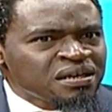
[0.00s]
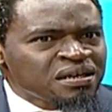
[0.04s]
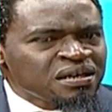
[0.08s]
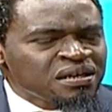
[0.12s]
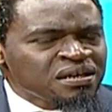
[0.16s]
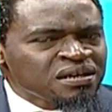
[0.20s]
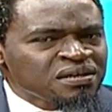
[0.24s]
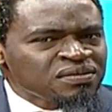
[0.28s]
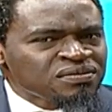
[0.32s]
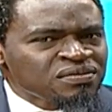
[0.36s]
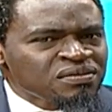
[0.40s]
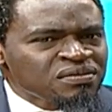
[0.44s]

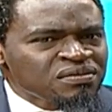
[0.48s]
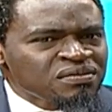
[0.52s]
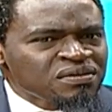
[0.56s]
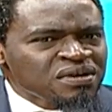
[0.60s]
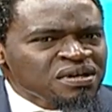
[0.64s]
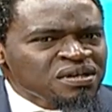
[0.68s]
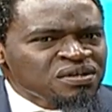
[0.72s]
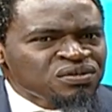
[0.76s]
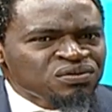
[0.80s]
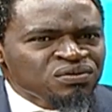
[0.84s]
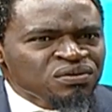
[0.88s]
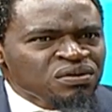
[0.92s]
So
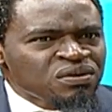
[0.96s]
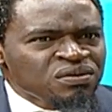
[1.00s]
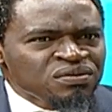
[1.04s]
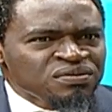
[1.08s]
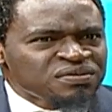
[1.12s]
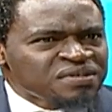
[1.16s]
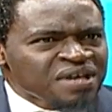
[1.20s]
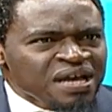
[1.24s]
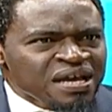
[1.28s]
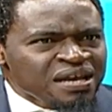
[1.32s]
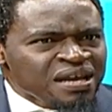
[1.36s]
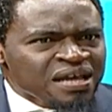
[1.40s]
it should
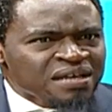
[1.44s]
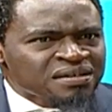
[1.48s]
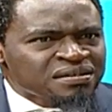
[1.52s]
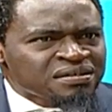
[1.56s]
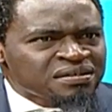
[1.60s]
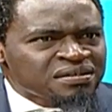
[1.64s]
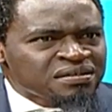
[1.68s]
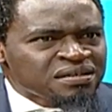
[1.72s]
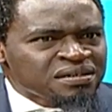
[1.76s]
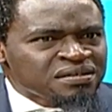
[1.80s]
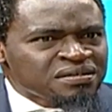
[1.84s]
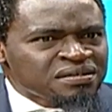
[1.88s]
concern
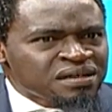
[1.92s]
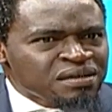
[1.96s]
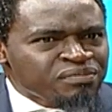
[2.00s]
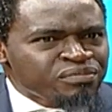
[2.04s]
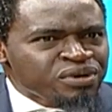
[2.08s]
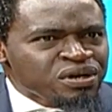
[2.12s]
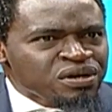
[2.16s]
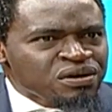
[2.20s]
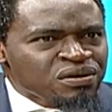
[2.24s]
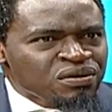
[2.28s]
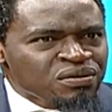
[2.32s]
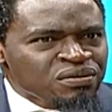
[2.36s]
us that
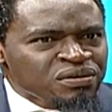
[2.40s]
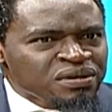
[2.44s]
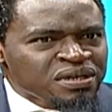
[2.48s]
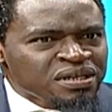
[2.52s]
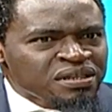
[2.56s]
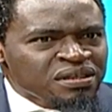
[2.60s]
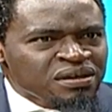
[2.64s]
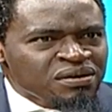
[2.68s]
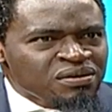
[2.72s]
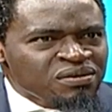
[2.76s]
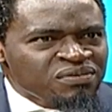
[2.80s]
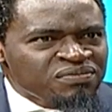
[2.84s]
somebody
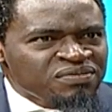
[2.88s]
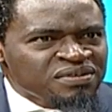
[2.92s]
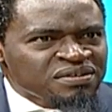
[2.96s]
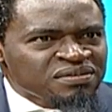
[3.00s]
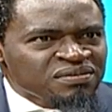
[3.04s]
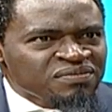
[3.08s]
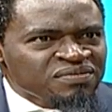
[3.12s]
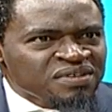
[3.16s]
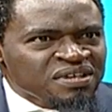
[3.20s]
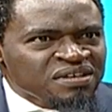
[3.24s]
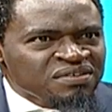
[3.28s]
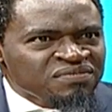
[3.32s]
holding the office
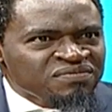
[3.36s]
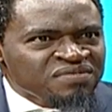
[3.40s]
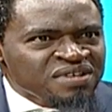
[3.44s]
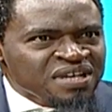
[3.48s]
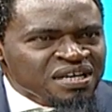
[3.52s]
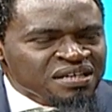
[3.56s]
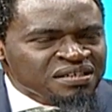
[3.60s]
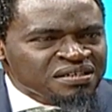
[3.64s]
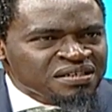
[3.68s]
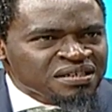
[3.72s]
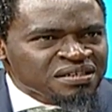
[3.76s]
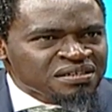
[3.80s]
of the Chief
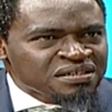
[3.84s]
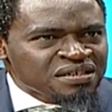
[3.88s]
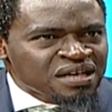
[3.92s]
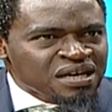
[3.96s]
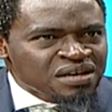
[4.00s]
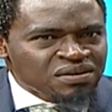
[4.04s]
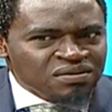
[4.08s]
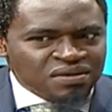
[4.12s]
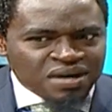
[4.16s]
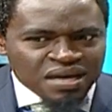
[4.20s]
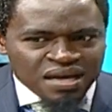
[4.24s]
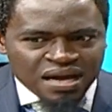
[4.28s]
Justice
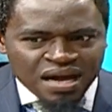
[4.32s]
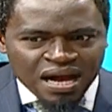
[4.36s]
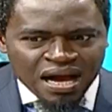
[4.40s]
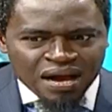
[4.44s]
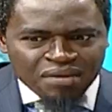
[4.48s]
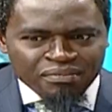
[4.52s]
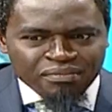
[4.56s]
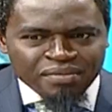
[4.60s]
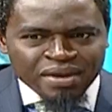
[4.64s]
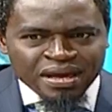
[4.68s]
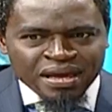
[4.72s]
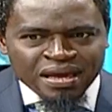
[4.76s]
can only
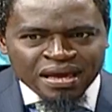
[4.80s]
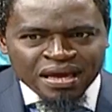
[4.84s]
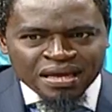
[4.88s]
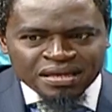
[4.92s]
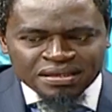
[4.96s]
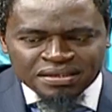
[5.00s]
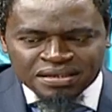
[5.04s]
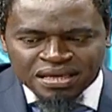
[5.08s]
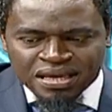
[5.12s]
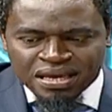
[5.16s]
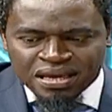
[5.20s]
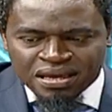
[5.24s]
come
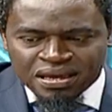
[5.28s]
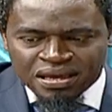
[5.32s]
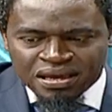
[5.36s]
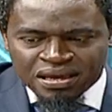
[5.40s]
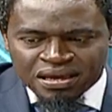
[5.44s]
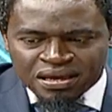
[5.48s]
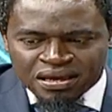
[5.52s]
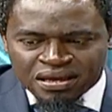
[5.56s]
and say,